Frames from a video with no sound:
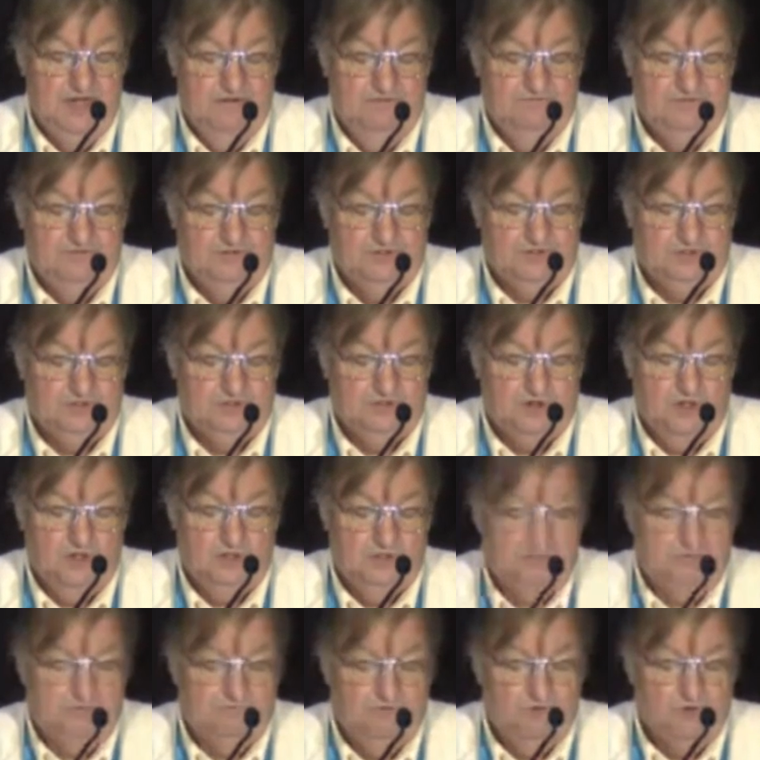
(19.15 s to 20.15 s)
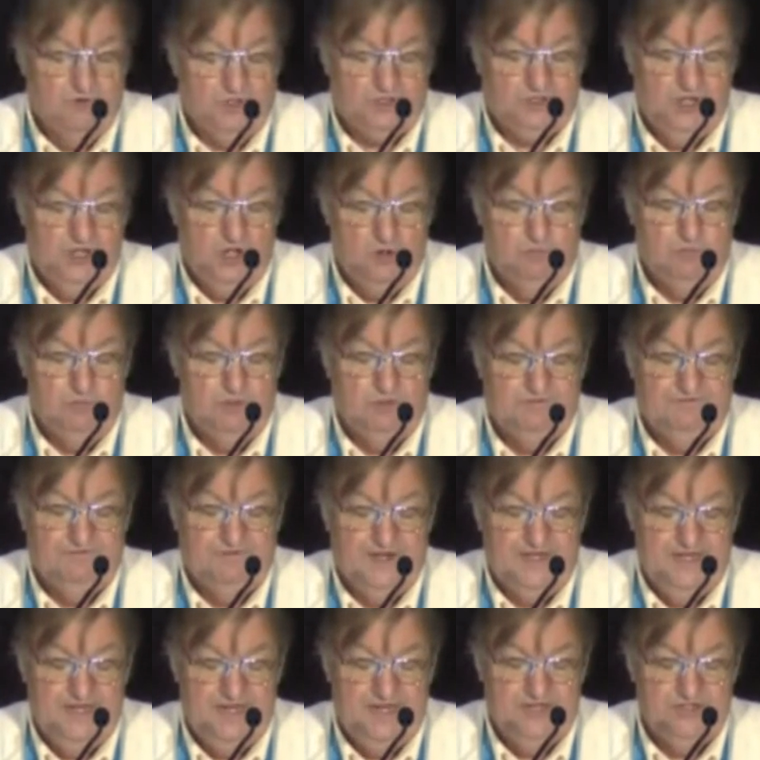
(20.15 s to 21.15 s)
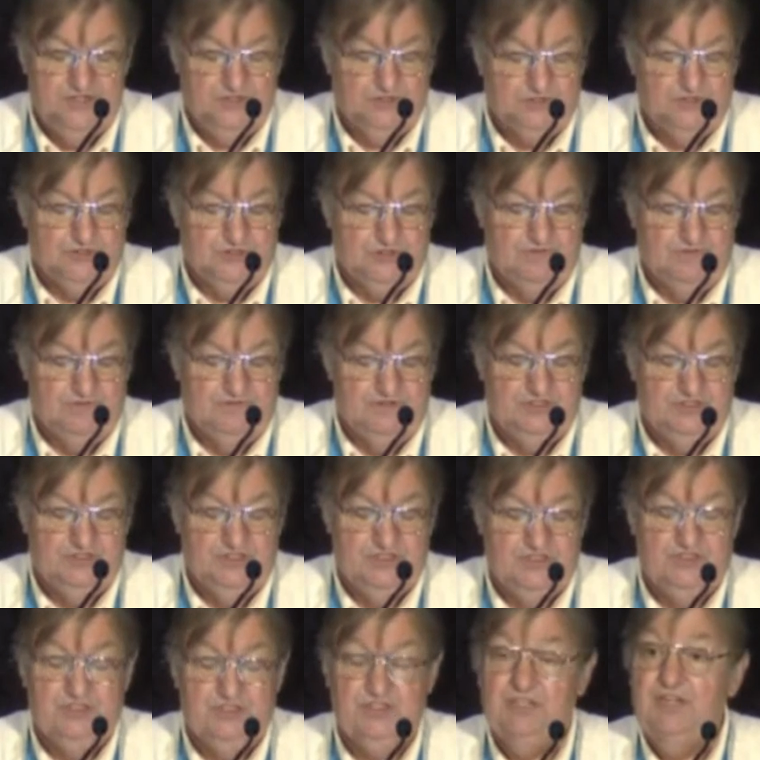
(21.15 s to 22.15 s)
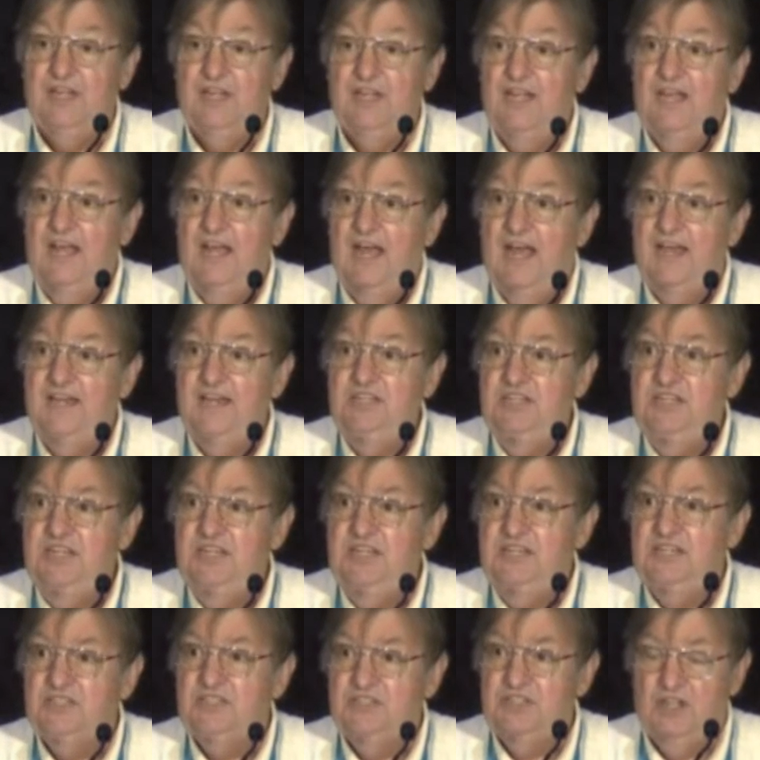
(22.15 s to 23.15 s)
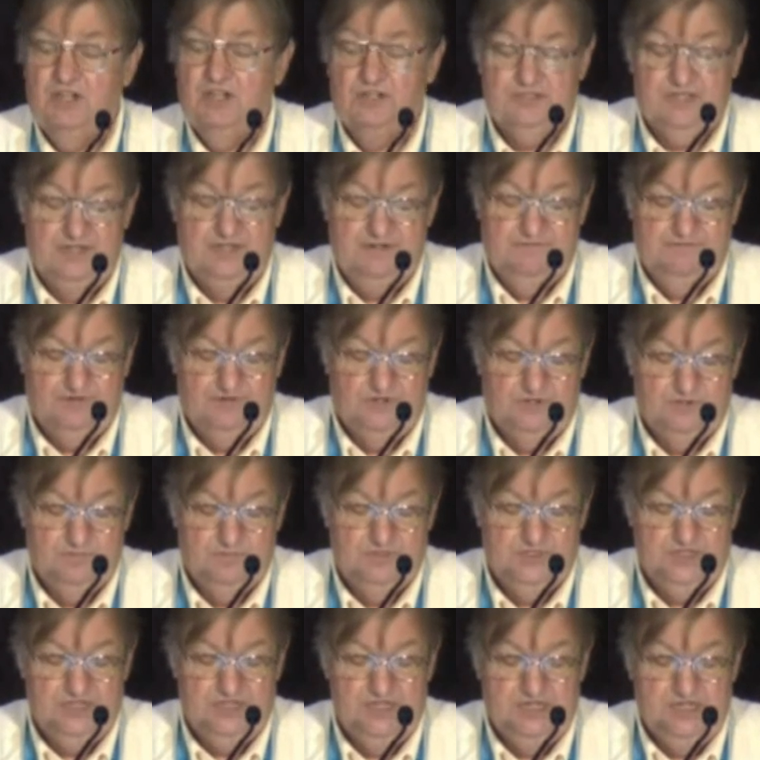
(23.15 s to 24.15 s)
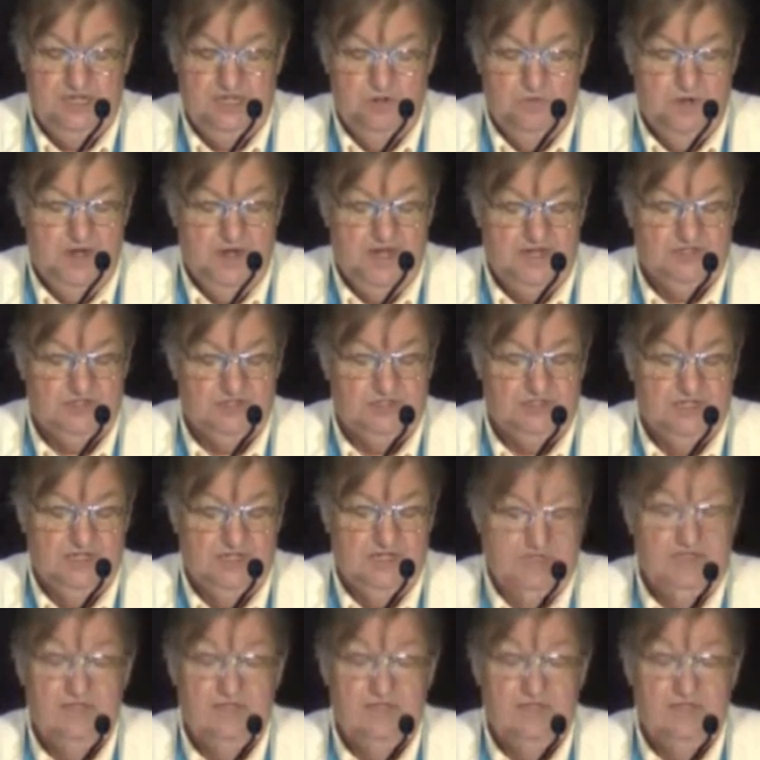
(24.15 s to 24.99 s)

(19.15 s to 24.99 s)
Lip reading: for global financial services and IT consulting firms in the U.S.,